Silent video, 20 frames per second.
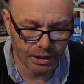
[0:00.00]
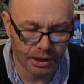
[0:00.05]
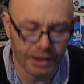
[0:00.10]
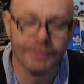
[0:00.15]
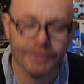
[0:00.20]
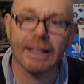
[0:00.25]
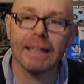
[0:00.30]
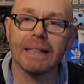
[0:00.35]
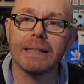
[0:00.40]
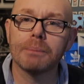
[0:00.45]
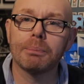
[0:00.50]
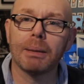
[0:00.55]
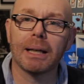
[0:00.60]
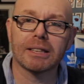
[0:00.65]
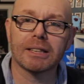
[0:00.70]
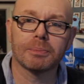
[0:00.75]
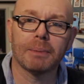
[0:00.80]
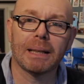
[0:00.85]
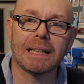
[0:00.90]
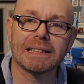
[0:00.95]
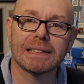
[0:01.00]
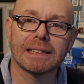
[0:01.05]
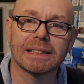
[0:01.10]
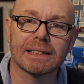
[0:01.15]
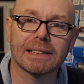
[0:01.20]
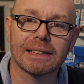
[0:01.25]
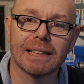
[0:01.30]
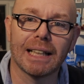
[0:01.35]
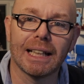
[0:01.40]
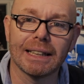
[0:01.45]
then the Bassmasters
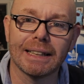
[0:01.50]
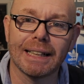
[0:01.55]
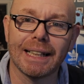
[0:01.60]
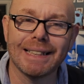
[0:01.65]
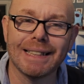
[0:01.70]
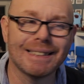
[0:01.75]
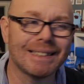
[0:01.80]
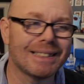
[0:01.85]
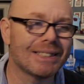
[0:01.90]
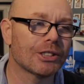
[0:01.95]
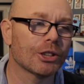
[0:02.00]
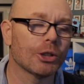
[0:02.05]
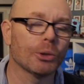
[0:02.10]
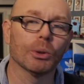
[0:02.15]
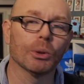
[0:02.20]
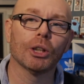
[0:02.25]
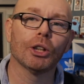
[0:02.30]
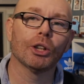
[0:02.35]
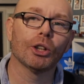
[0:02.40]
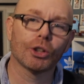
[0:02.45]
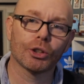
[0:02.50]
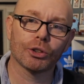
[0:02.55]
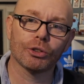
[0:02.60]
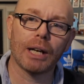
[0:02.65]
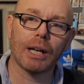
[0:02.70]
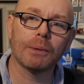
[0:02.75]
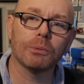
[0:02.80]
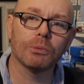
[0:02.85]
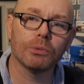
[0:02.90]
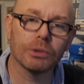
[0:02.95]
started in 82,
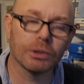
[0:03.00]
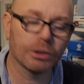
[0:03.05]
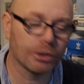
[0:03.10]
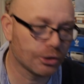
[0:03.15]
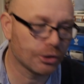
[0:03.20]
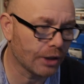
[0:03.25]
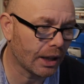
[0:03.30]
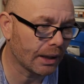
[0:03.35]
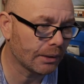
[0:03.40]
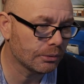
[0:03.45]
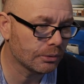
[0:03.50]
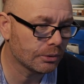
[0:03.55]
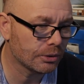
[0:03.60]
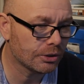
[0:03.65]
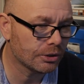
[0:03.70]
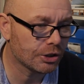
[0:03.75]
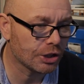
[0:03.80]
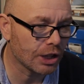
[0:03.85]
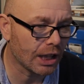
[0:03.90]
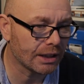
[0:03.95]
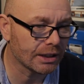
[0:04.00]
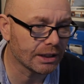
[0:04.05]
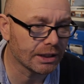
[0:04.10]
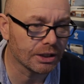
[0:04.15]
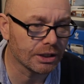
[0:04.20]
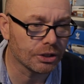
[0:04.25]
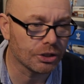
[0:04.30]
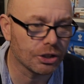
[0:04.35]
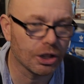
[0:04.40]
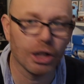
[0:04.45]
Crown
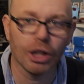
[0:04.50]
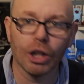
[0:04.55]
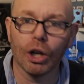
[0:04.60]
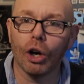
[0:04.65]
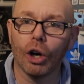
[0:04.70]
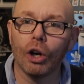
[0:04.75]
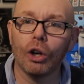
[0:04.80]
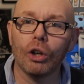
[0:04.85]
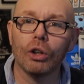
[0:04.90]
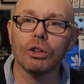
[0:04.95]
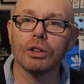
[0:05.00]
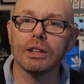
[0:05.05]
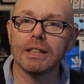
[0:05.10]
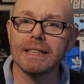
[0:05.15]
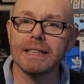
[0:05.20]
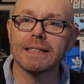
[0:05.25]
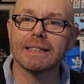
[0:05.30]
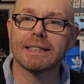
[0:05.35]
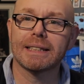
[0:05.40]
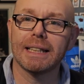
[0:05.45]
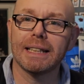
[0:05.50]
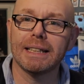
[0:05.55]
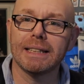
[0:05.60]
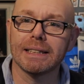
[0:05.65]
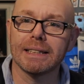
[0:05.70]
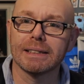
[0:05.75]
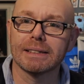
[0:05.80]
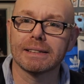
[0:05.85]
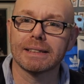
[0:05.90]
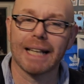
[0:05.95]
Challenge, all these
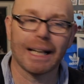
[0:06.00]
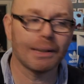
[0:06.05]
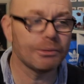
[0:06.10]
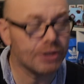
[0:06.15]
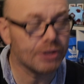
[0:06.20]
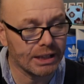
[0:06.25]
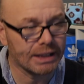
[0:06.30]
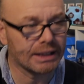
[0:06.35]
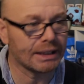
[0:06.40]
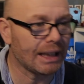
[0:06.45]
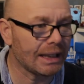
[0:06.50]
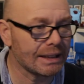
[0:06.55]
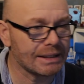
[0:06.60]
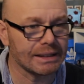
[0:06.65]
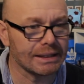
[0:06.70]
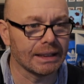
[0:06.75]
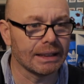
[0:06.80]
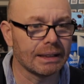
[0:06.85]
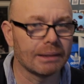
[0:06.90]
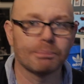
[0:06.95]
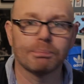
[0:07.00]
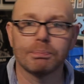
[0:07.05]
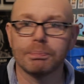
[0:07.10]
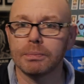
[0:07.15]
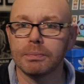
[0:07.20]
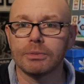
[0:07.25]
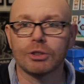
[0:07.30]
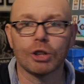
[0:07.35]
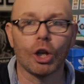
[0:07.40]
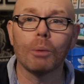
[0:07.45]
things, County Classic,
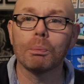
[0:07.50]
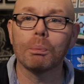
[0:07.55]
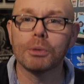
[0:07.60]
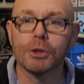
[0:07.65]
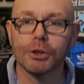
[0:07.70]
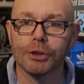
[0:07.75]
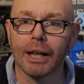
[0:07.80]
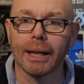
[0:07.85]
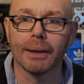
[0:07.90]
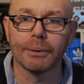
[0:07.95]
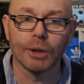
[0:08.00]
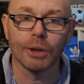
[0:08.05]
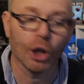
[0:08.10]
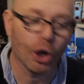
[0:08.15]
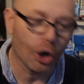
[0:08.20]
Top Crown,